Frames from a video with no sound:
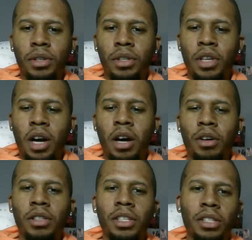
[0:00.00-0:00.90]
y'all,
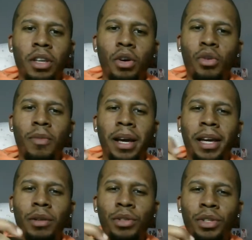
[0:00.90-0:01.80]
this is the old mic
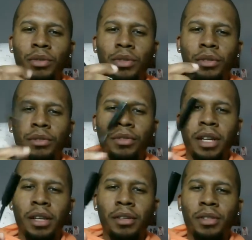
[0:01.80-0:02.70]
I was using,
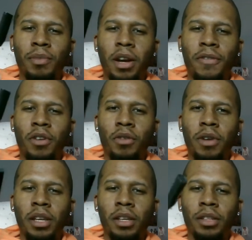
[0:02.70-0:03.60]
right? This microphone
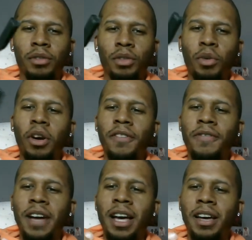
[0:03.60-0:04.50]
right here, working
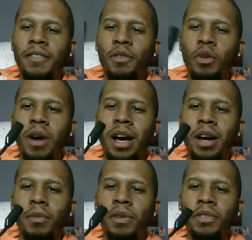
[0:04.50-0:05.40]
fine for a while,
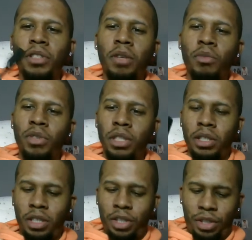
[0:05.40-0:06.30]
but for some
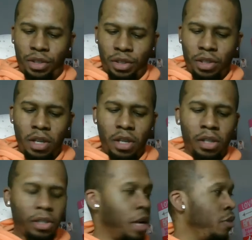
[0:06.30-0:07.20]
reason it just
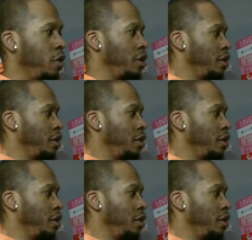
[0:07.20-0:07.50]
stopped working.